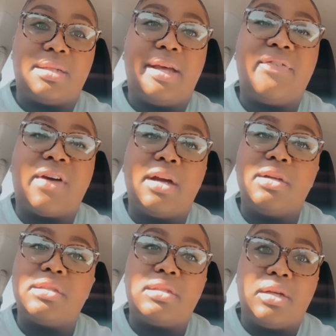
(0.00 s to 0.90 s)
If I go to
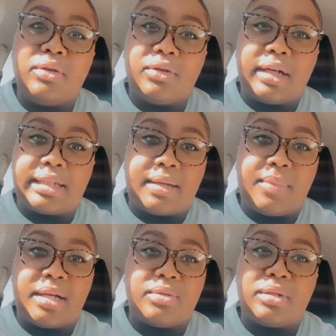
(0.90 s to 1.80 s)
Stonecrest, I
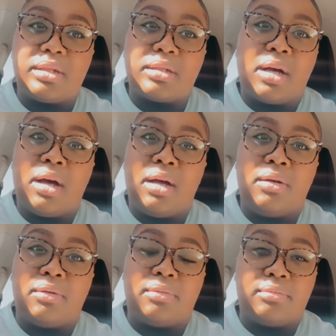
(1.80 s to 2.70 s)
might as well just go home.